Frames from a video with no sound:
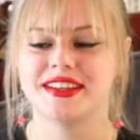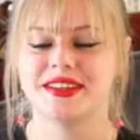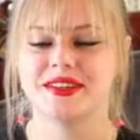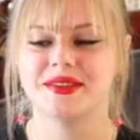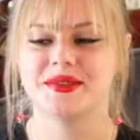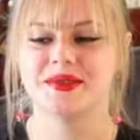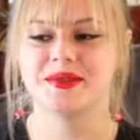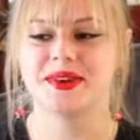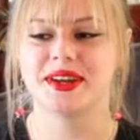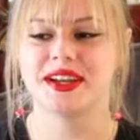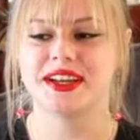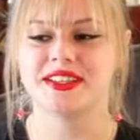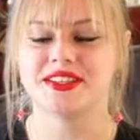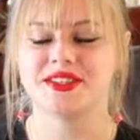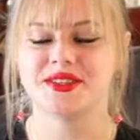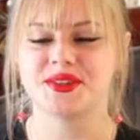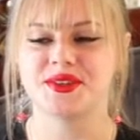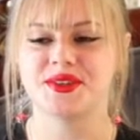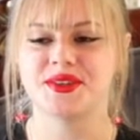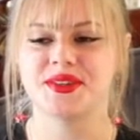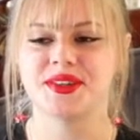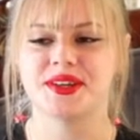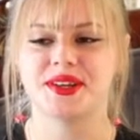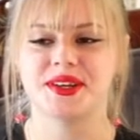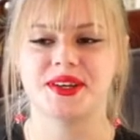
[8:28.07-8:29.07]
what I
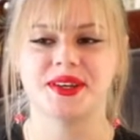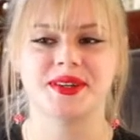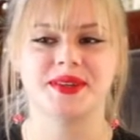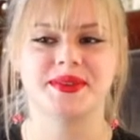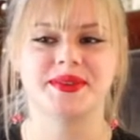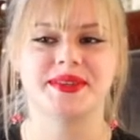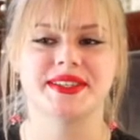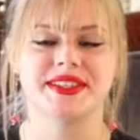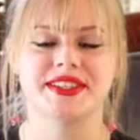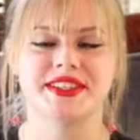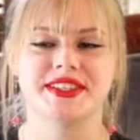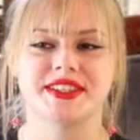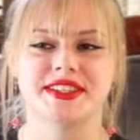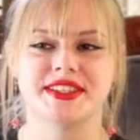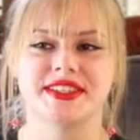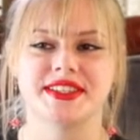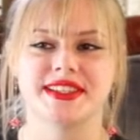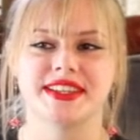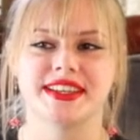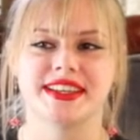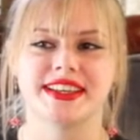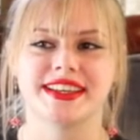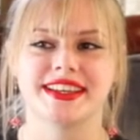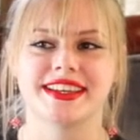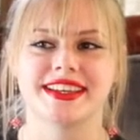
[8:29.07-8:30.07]
told her was just
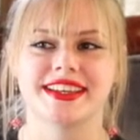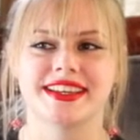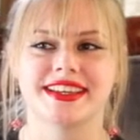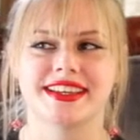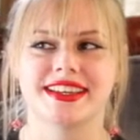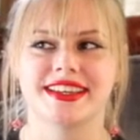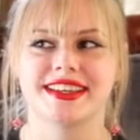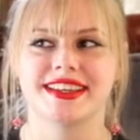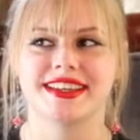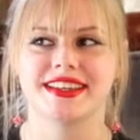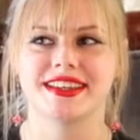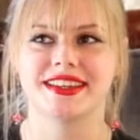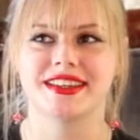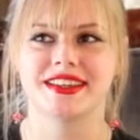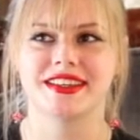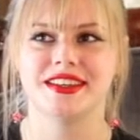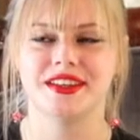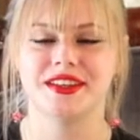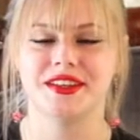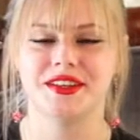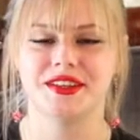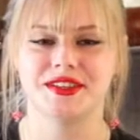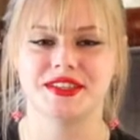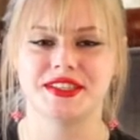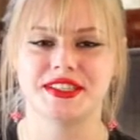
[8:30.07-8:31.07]
like, you
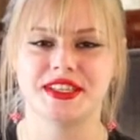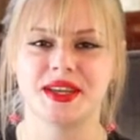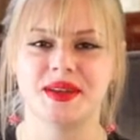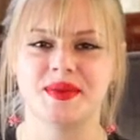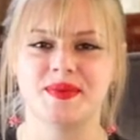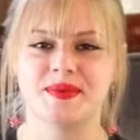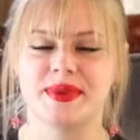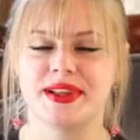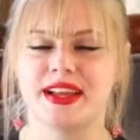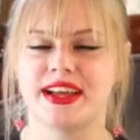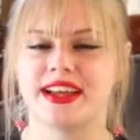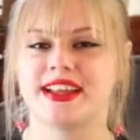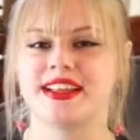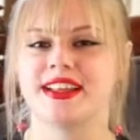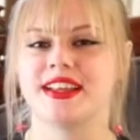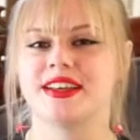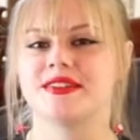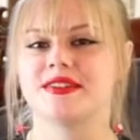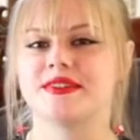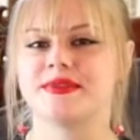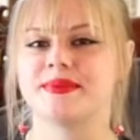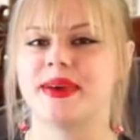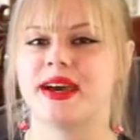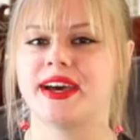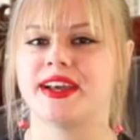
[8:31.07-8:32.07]
know, saying Black
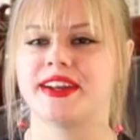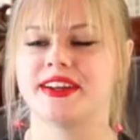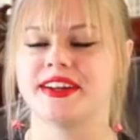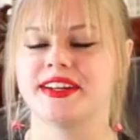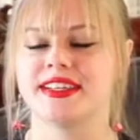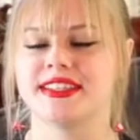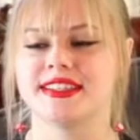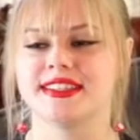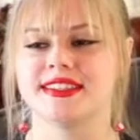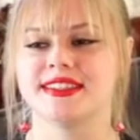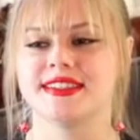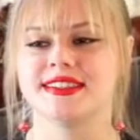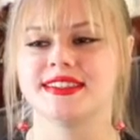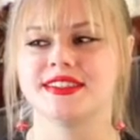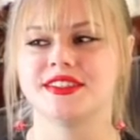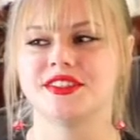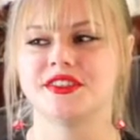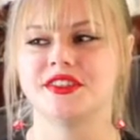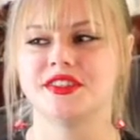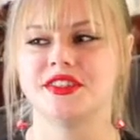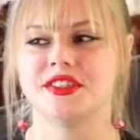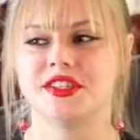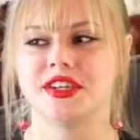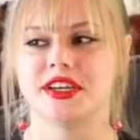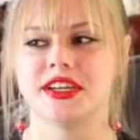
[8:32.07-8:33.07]
Lives Matter isn't
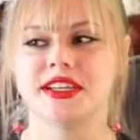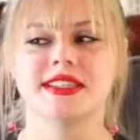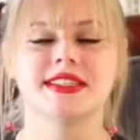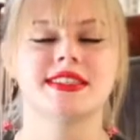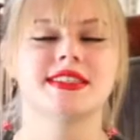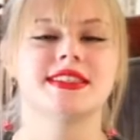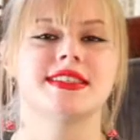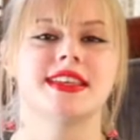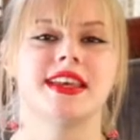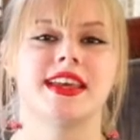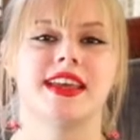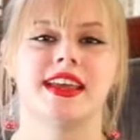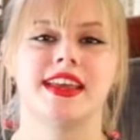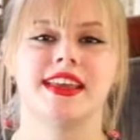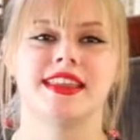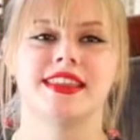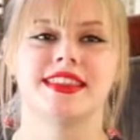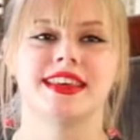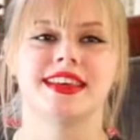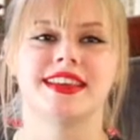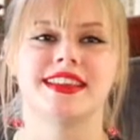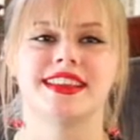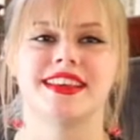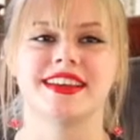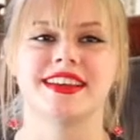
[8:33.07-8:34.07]
just saying
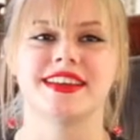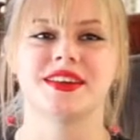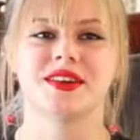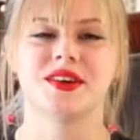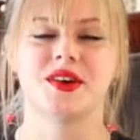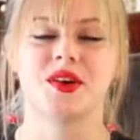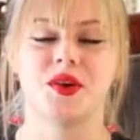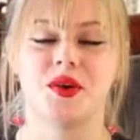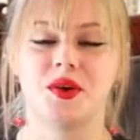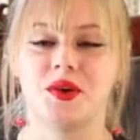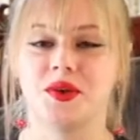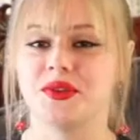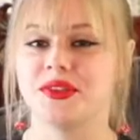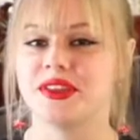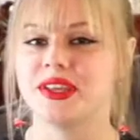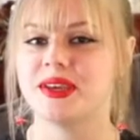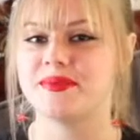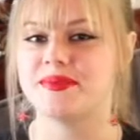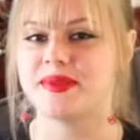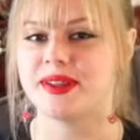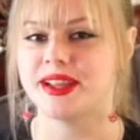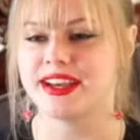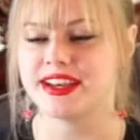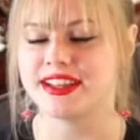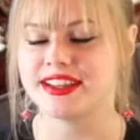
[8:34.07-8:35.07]
that like only
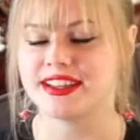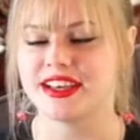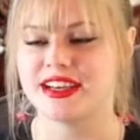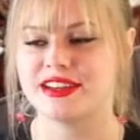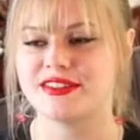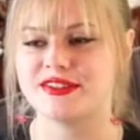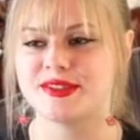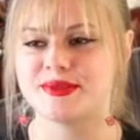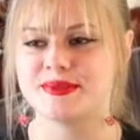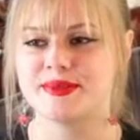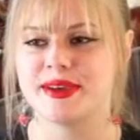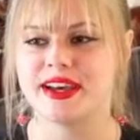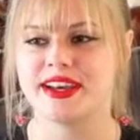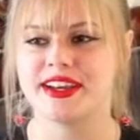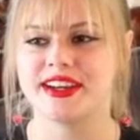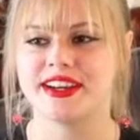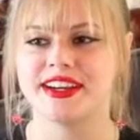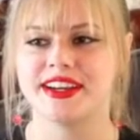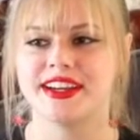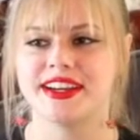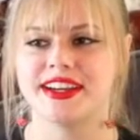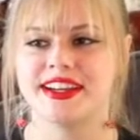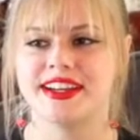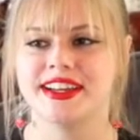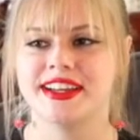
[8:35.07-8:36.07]
Black Lives
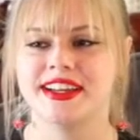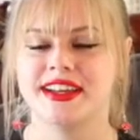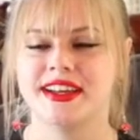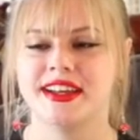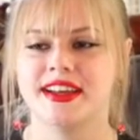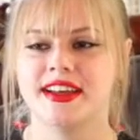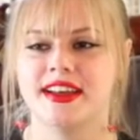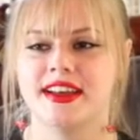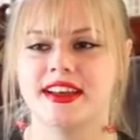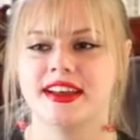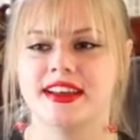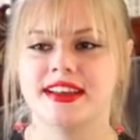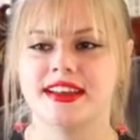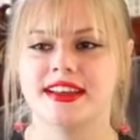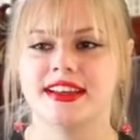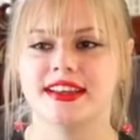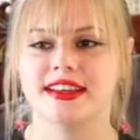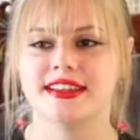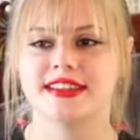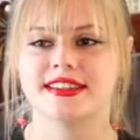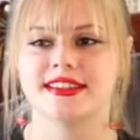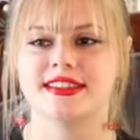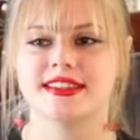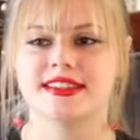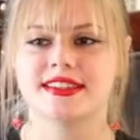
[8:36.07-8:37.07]
Matter.
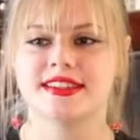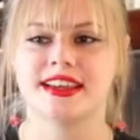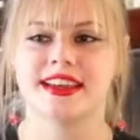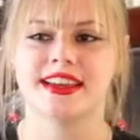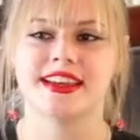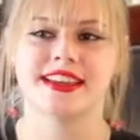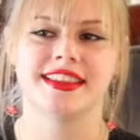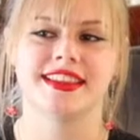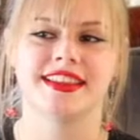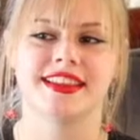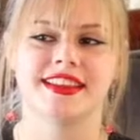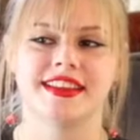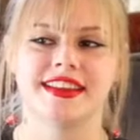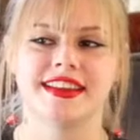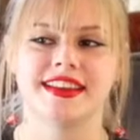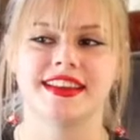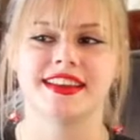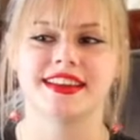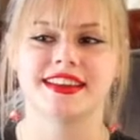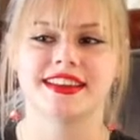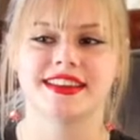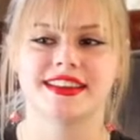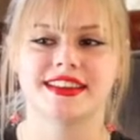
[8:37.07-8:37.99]
It's saying that like